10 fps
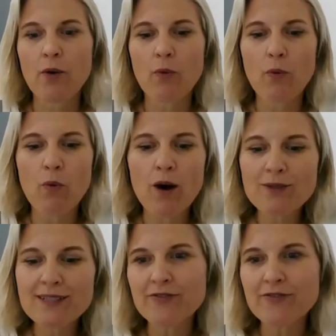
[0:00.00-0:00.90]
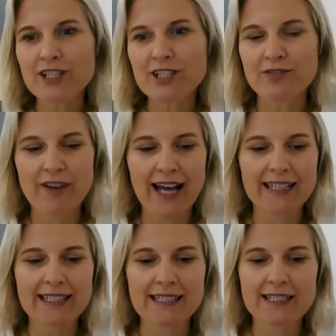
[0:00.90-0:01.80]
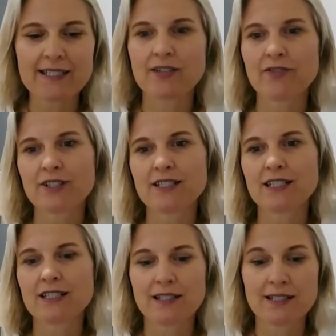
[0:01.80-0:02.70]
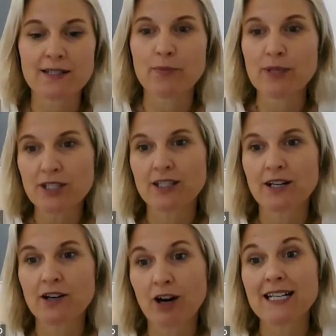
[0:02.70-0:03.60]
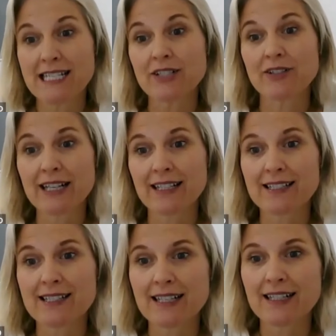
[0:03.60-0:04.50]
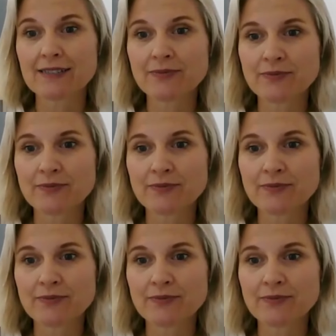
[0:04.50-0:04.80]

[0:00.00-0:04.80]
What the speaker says: What was the vision for adding this diversity to the submission criteria this year?